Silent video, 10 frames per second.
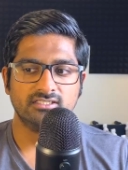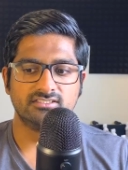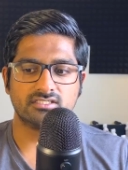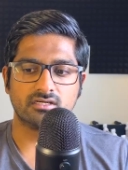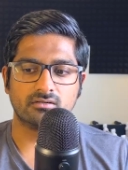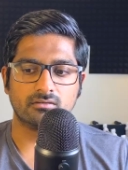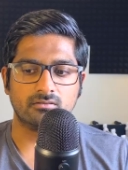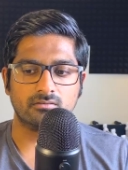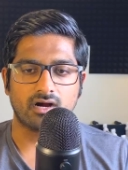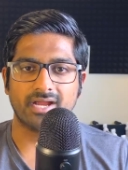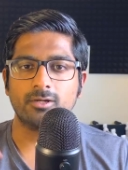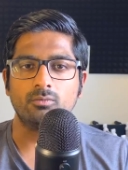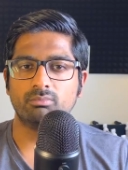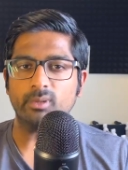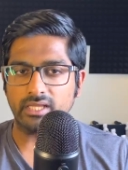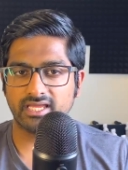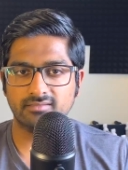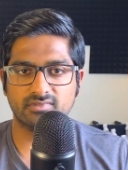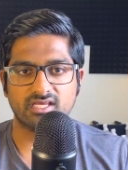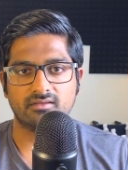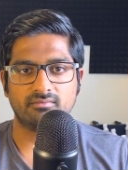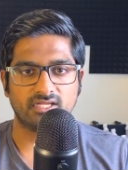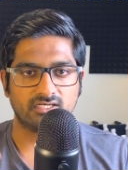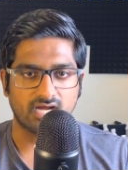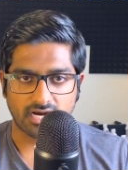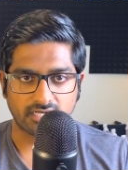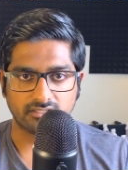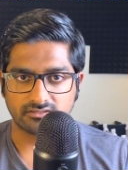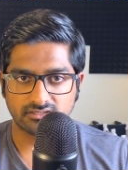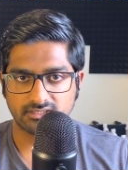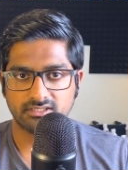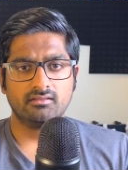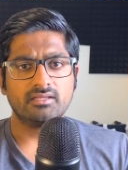So I don't blame them entirely.